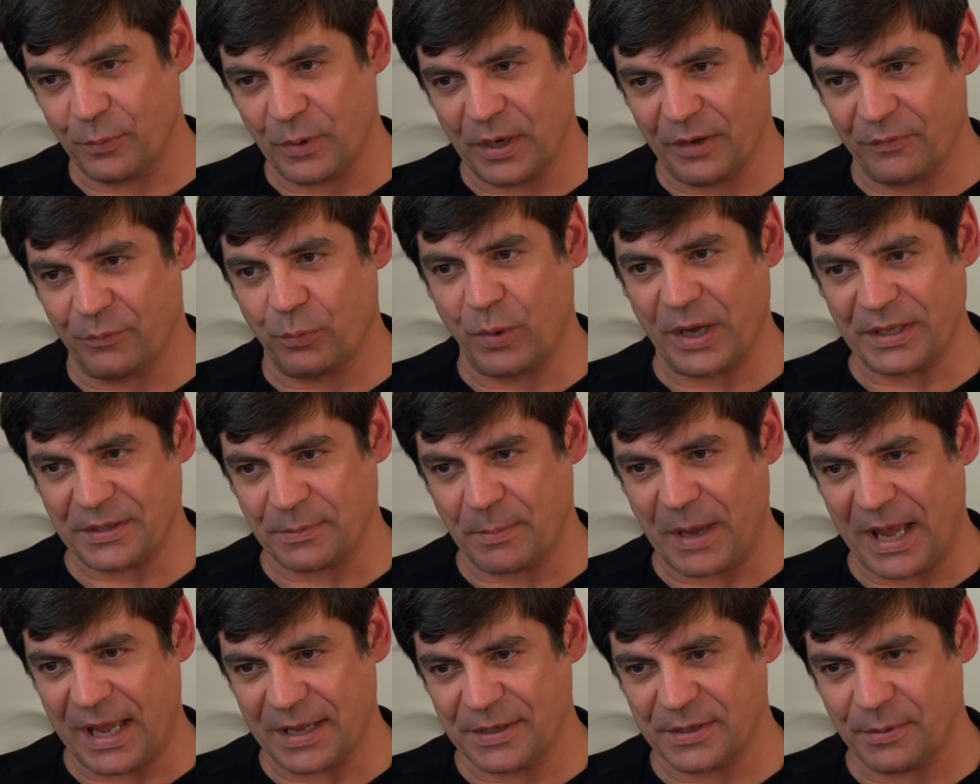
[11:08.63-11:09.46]
of what's
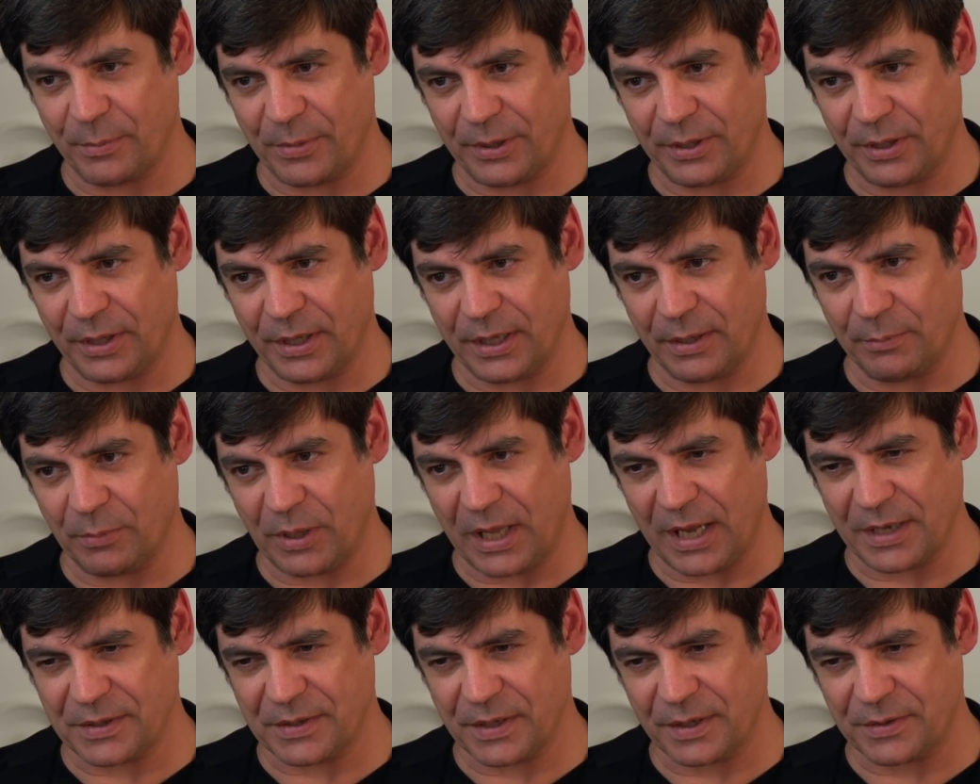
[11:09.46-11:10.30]
possible in
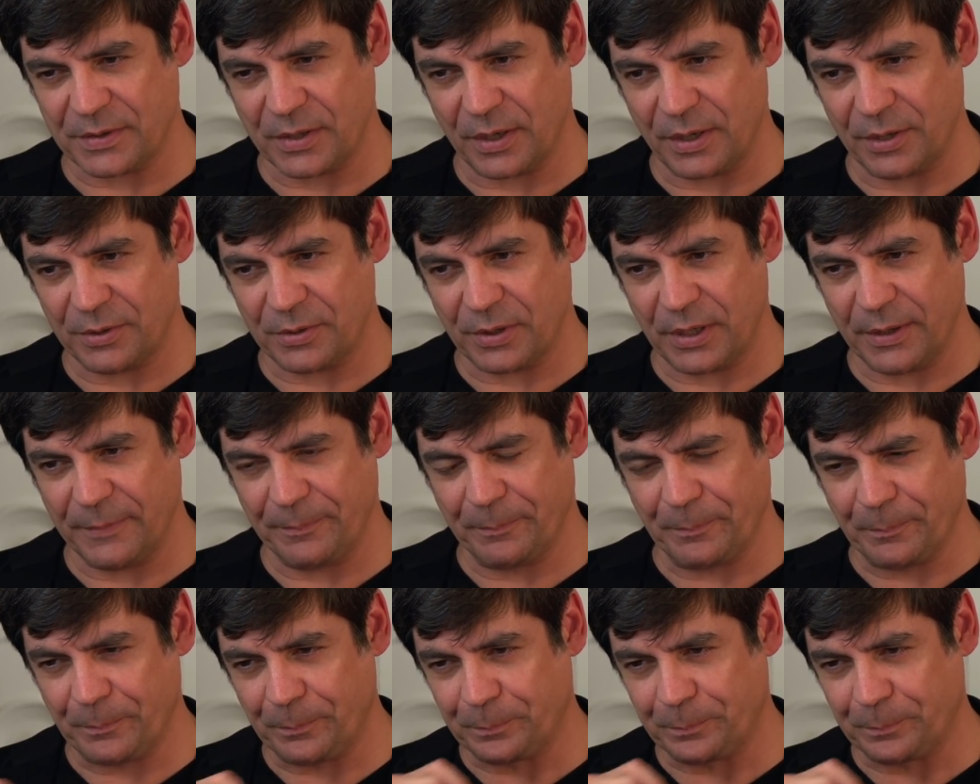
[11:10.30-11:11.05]
plastic surgery?